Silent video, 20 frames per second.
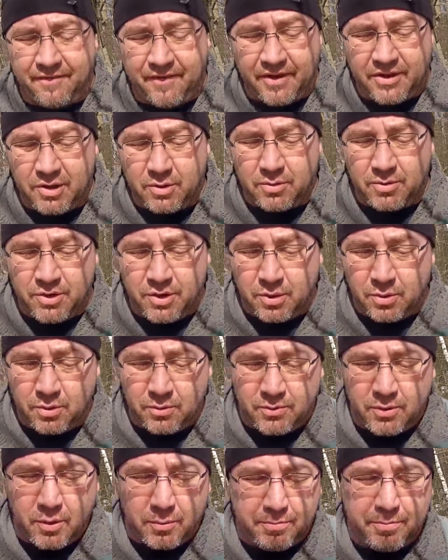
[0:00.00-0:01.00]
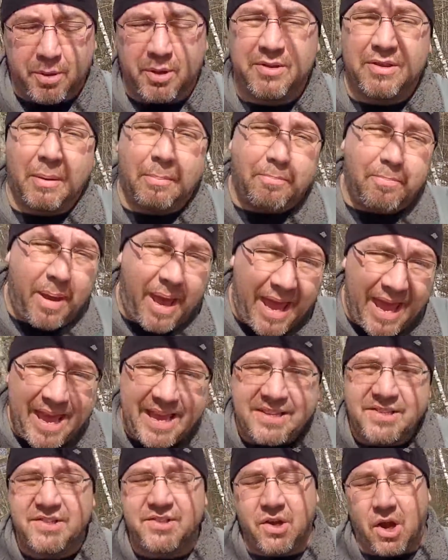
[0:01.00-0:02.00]
and you put the
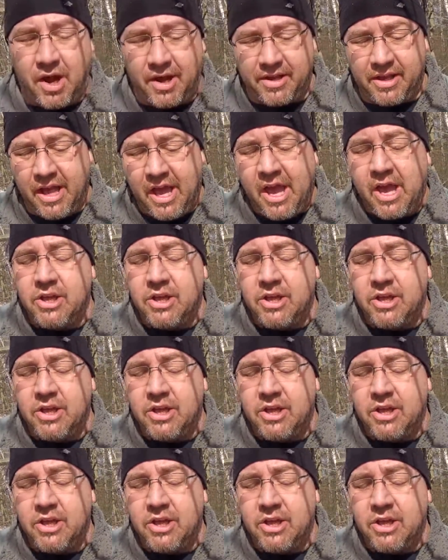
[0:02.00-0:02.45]
paste on,